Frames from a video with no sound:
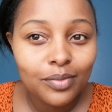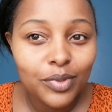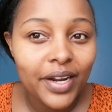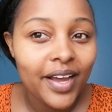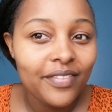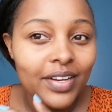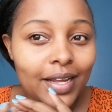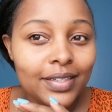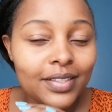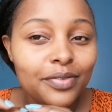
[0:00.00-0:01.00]
what I have
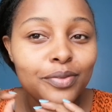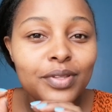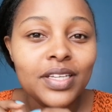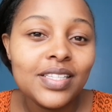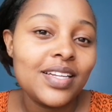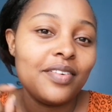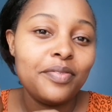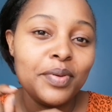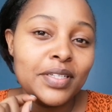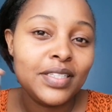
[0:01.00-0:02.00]
learned, the few things that
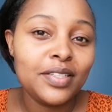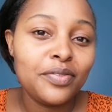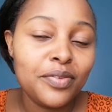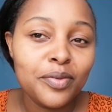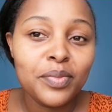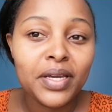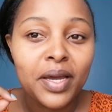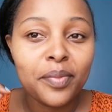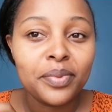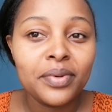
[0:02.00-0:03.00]
I've picked in the few
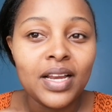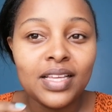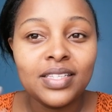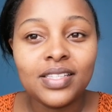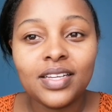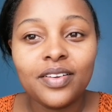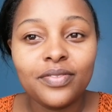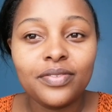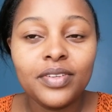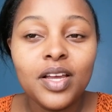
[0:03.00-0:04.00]
makeup classes that I've,